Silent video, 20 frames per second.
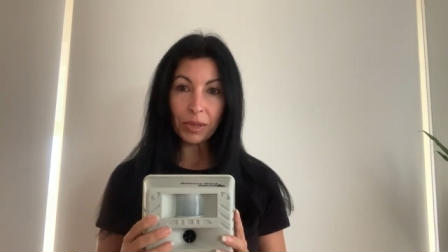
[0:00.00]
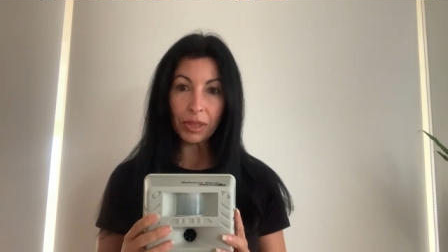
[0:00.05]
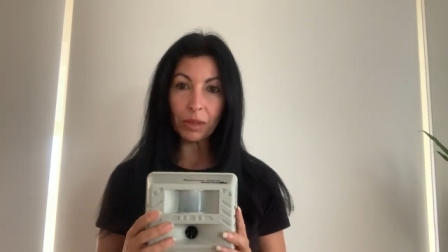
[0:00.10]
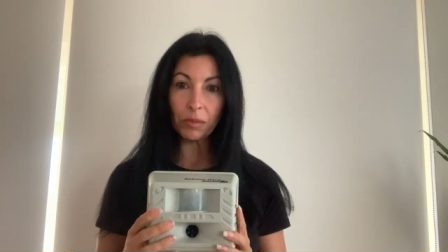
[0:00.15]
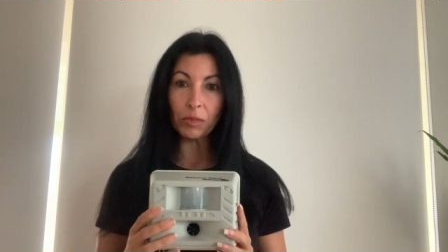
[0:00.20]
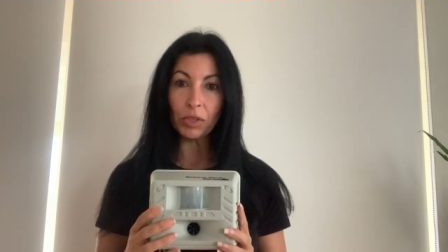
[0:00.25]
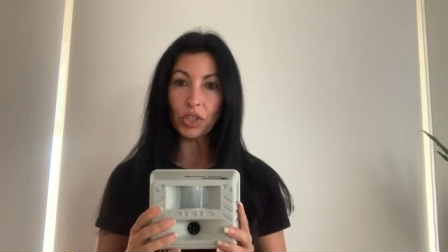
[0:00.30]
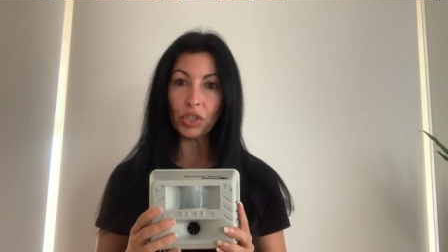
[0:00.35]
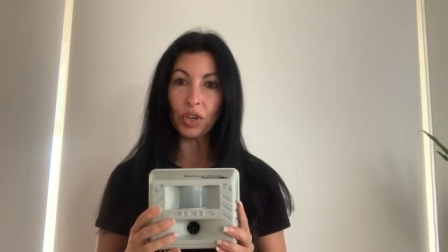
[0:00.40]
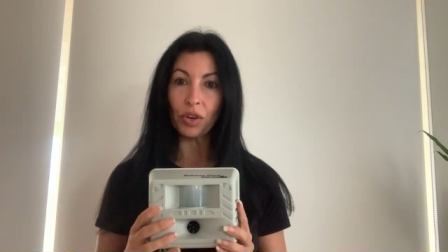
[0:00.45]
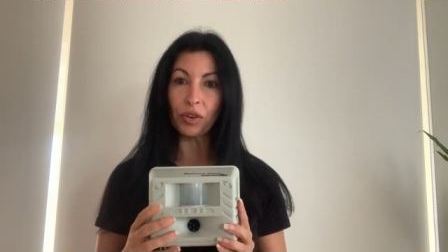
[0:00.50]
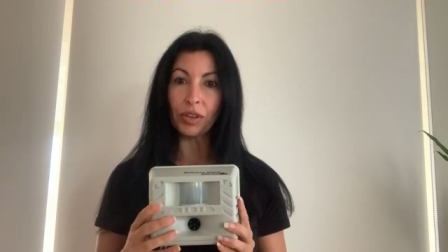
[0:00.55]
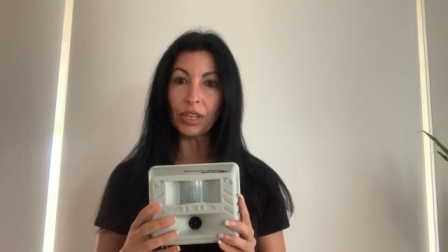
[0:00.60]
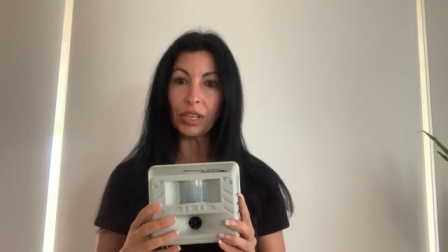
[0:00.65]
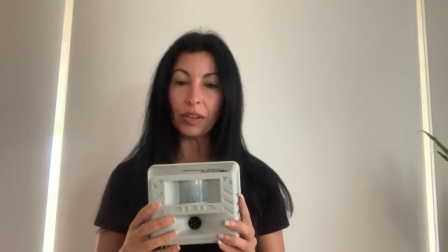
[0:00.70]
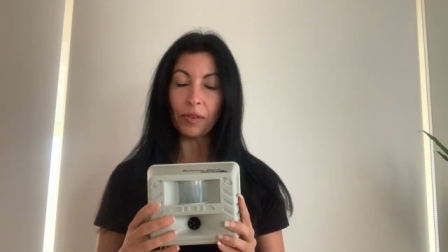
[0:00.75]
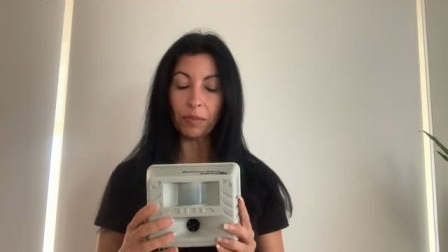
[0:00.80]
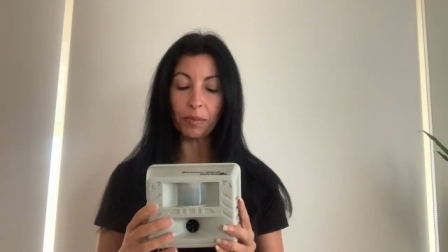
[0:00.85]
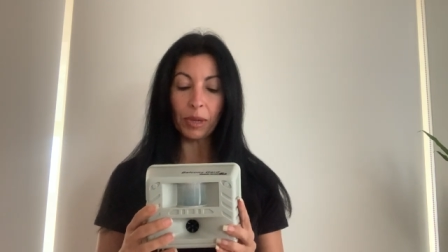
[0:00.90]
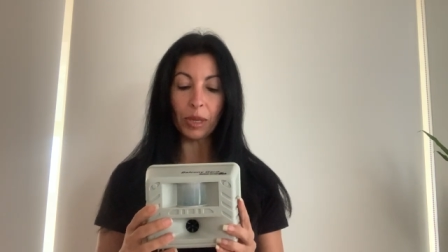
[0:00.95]
but the
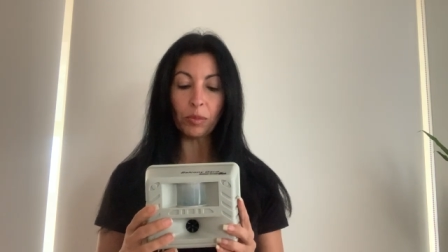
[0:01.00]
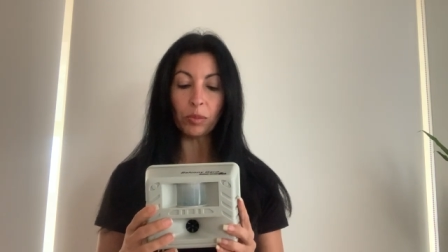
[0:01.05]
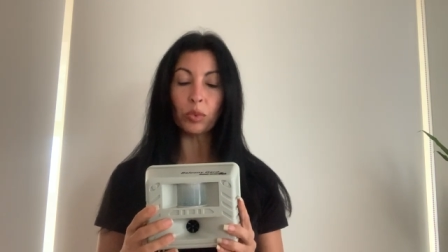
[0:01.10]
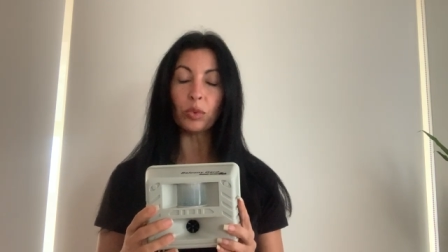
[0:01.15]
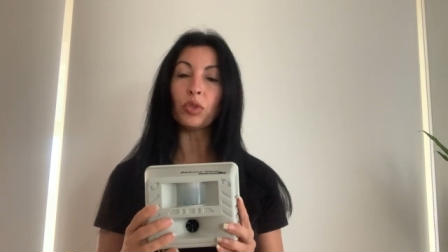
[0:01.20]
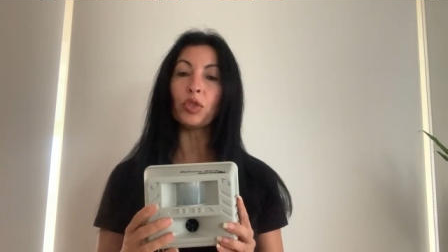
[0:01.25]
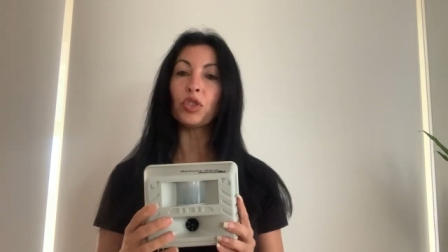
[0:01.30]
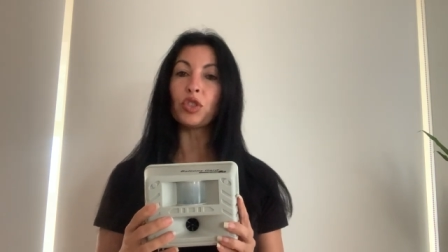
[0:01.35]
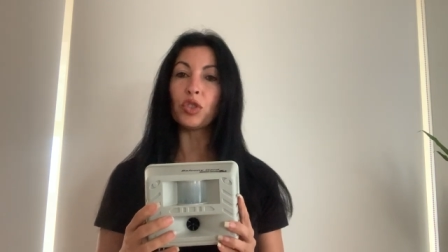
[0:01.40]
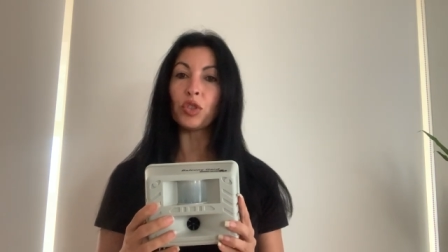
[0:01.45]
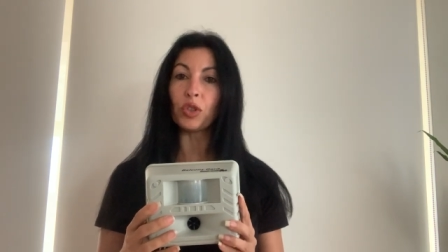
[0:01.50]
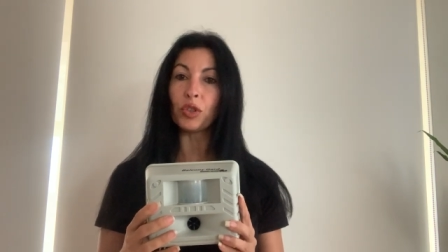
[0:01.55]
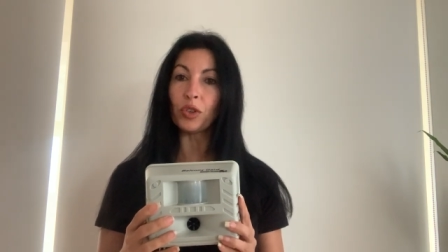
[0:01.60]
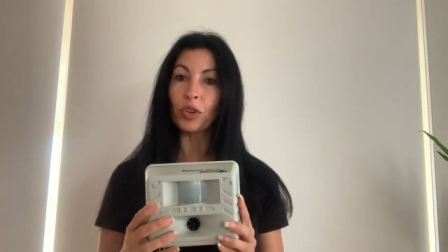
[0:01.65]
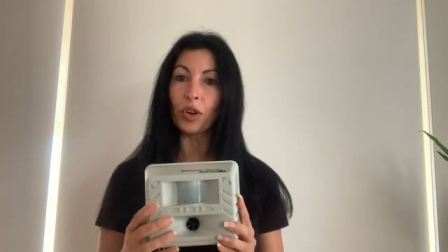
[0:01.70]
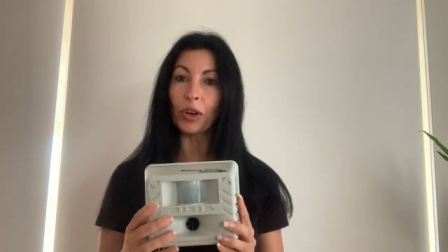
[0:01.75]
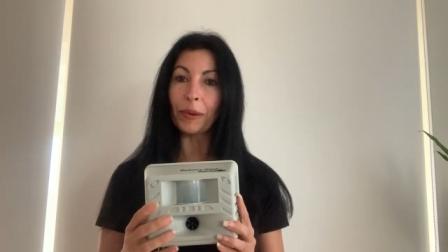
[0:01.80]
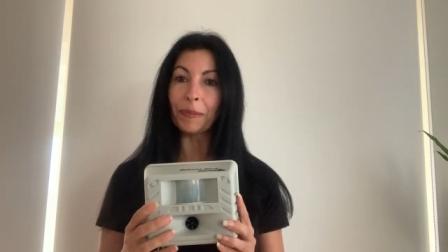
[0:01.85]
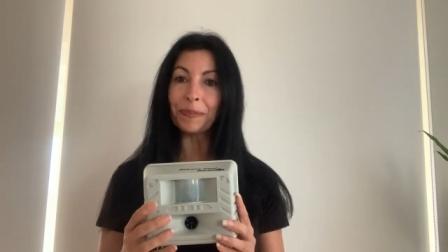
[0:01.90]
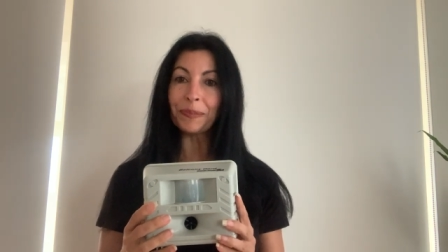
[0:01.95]
majority of people do
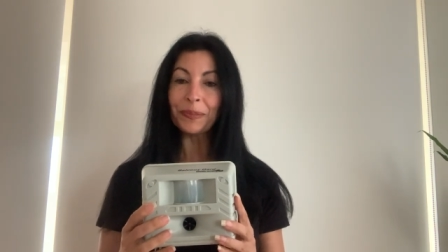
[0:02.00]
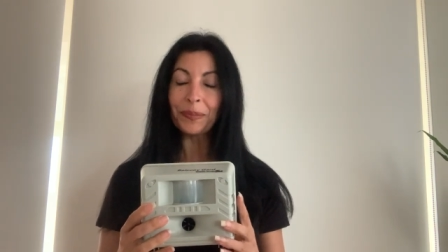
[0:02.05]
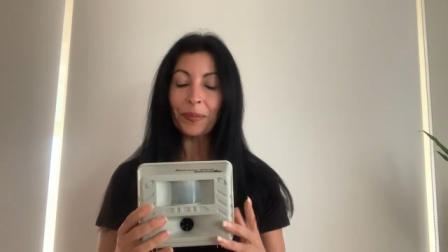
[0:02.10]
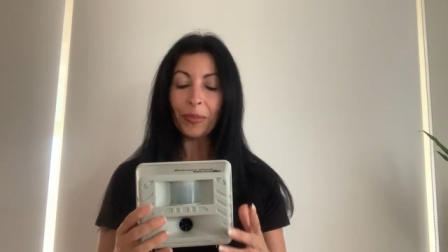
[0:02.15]
not.